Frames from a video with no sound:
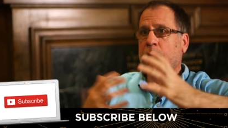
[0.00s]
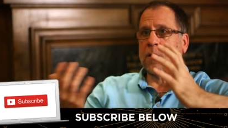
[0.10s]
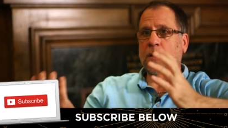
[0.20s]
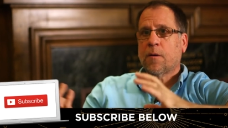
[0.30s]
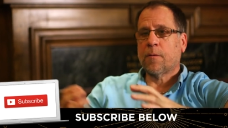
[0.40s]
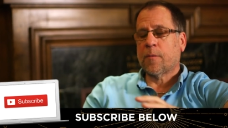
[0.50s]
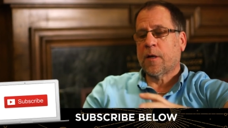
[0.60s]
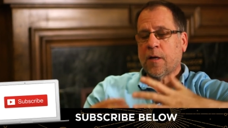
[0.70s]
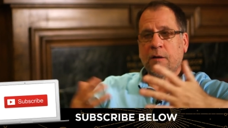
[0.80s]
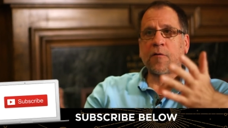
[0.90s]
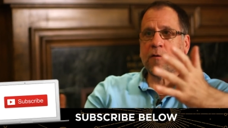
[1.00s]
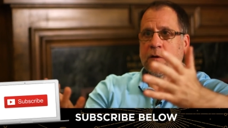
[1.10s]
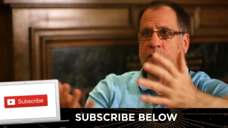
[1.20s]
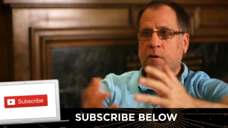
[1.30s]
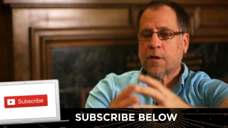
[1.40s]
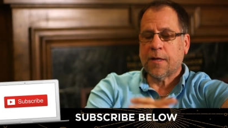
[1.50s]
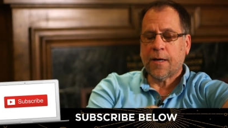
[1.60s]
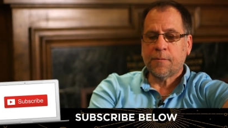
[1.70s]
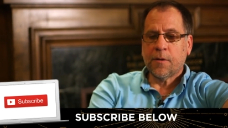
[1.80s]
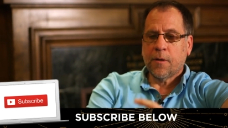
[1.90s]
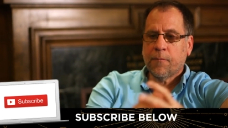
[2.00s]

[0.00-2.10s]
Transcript: um, and other things like that,